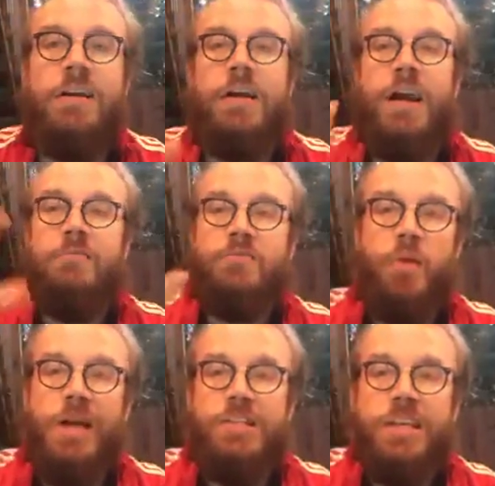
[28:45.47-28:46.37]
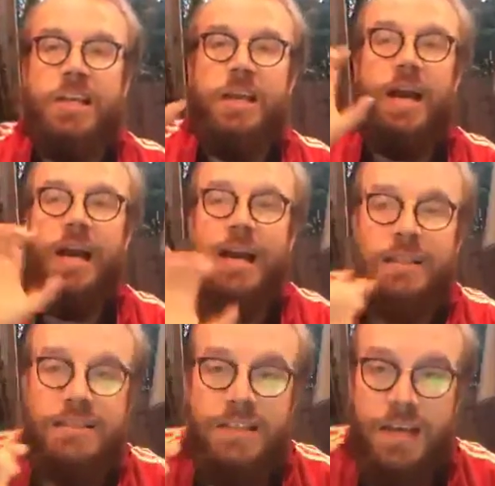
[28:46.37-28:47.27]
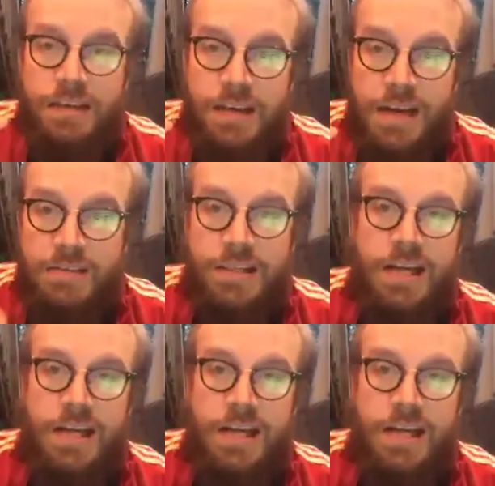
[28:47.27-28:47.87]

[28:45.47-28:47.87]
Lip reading: I was watching it. I had the titles on.